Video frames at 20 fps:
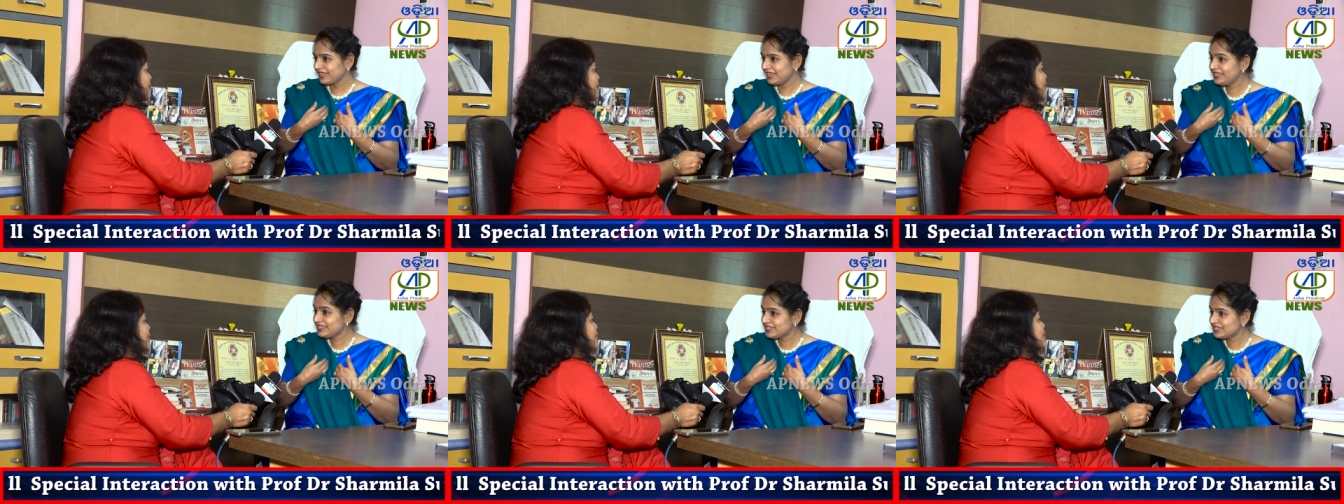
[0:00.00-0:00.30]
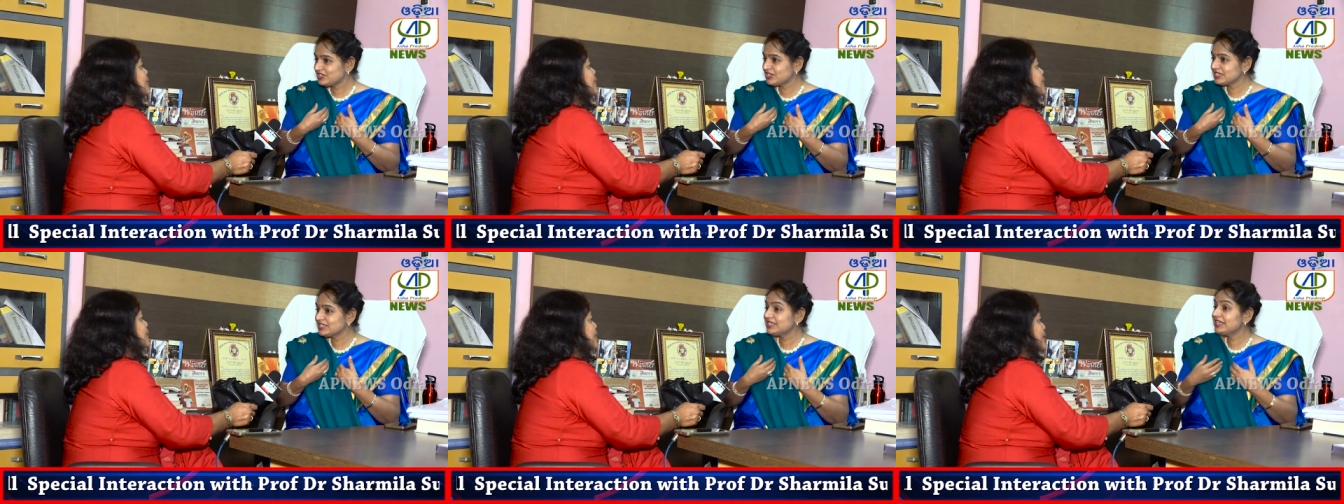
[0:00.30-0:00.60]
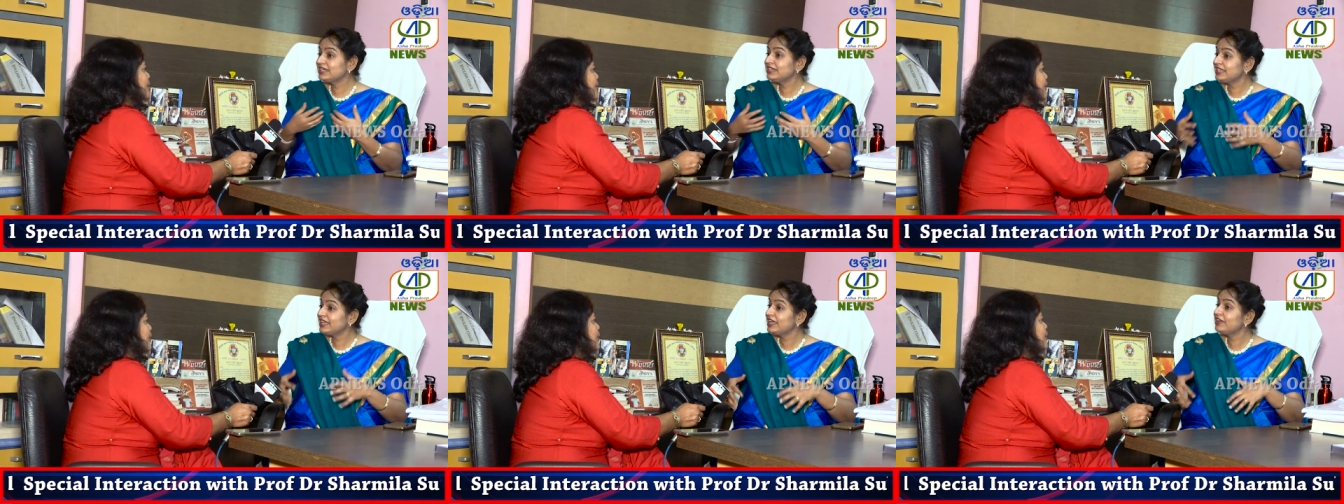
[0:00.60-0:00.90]
It's just
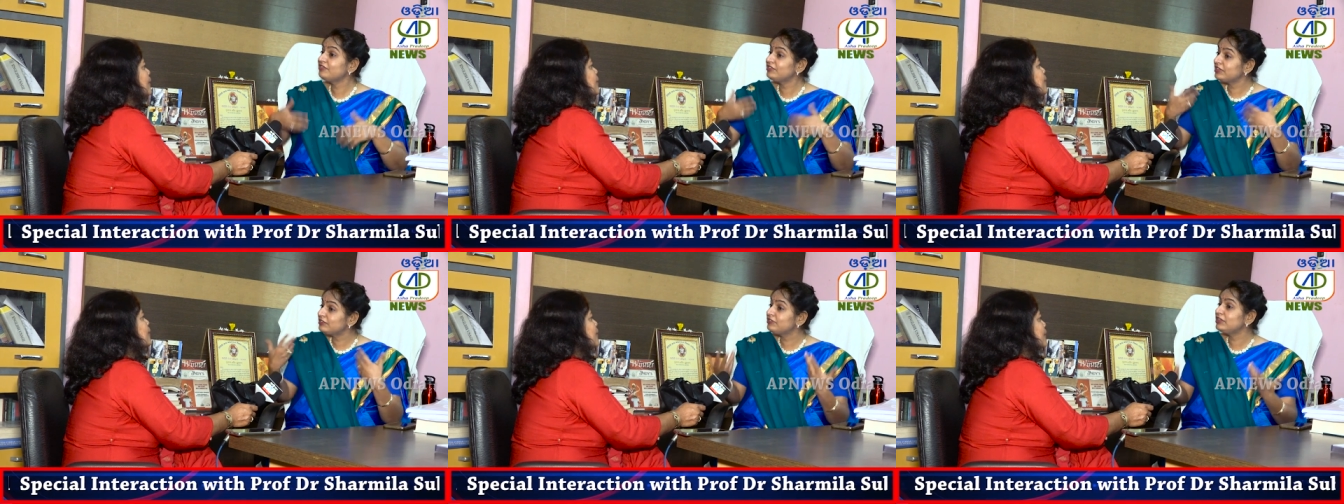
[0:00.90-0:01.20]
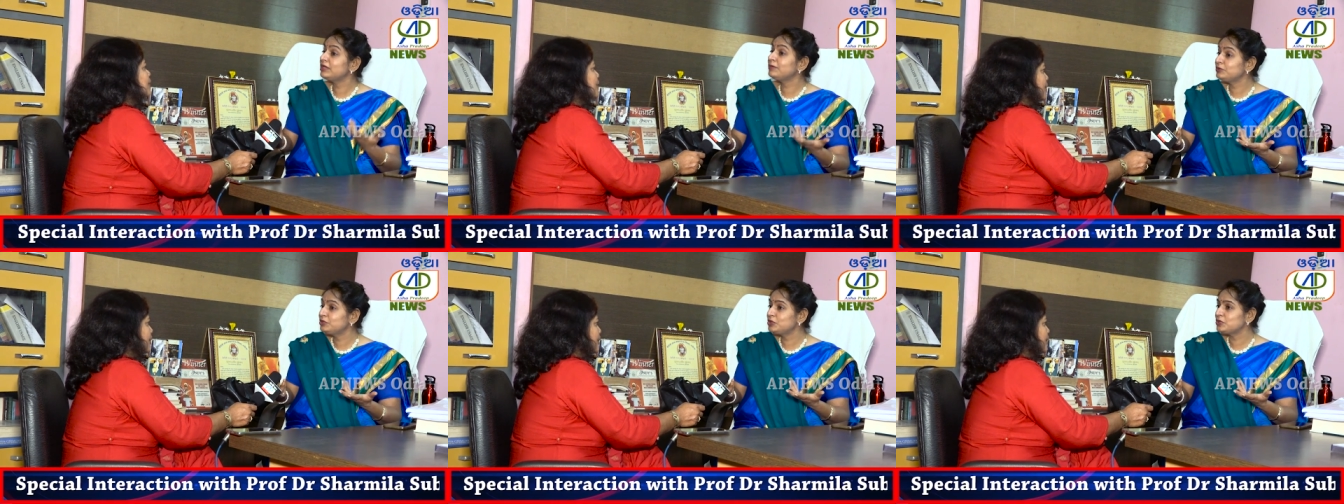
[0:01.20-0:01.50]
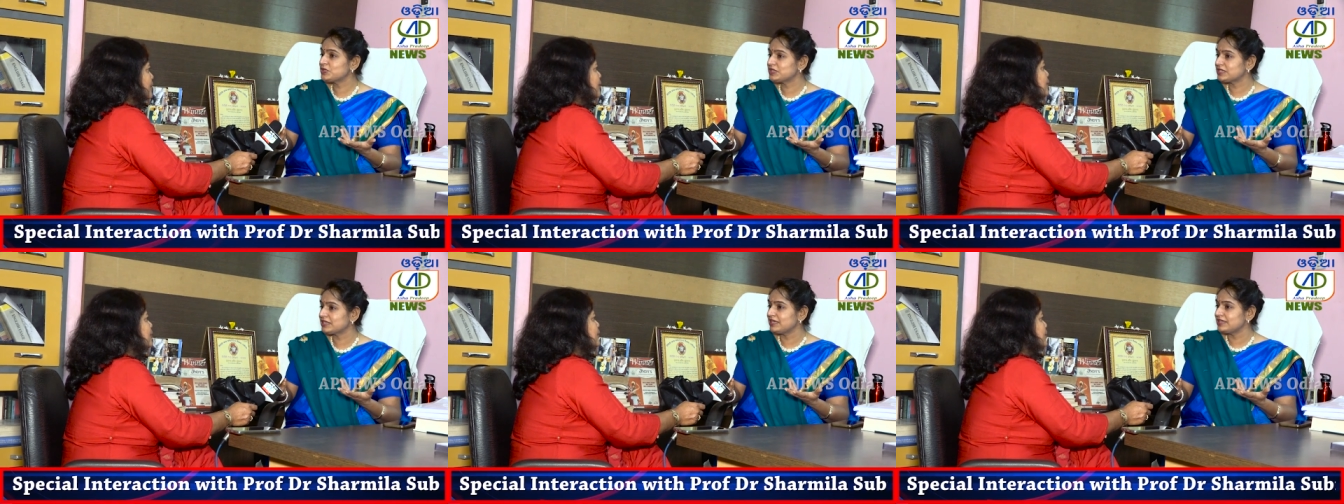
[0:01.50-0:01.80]
that they have developed
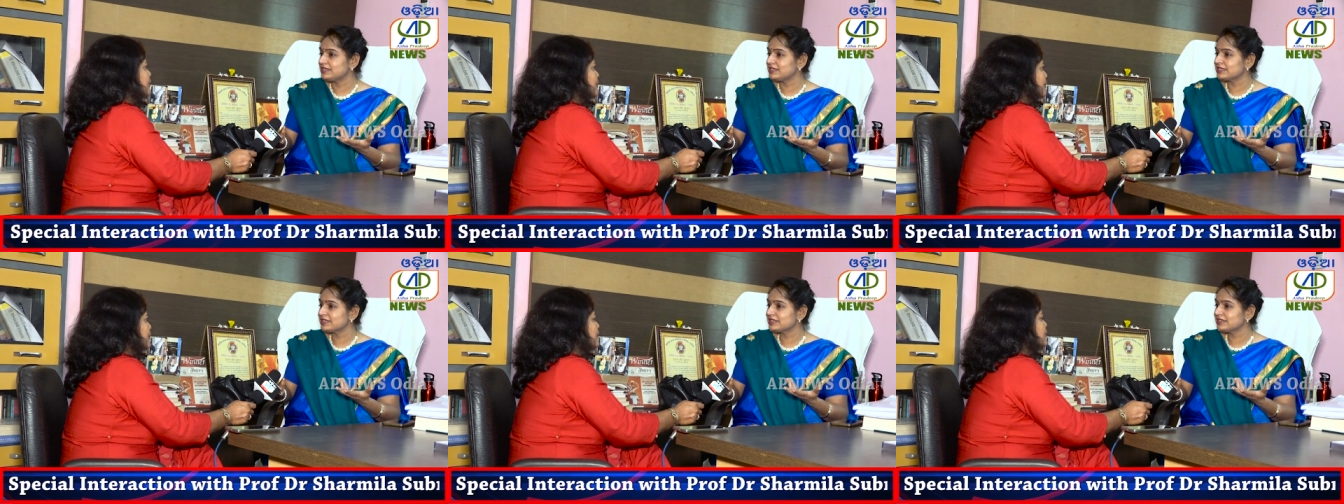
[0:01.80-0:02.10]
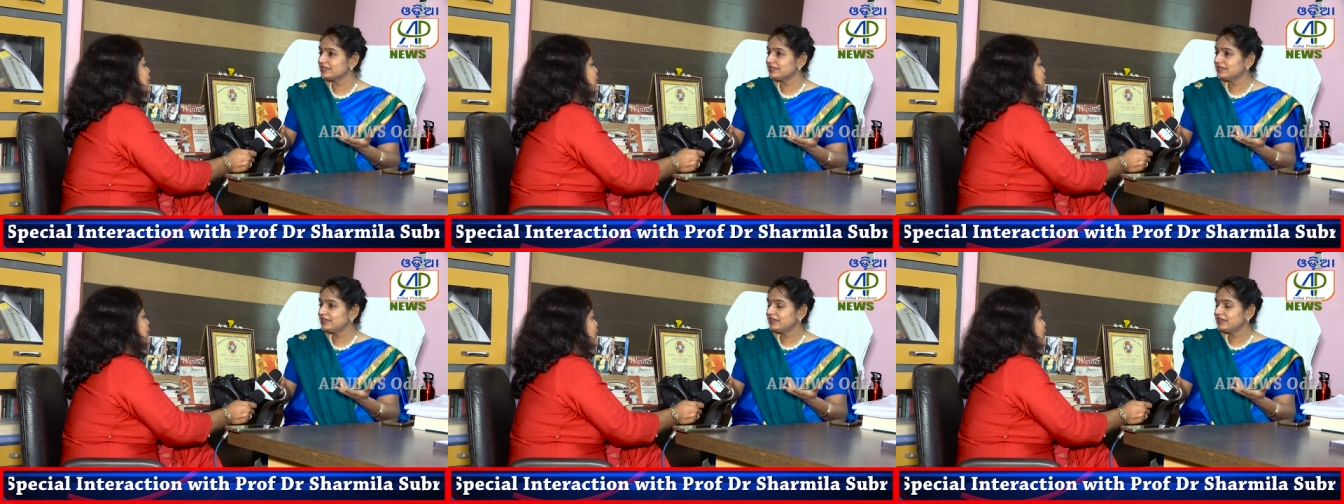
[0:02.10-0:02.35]
those skills.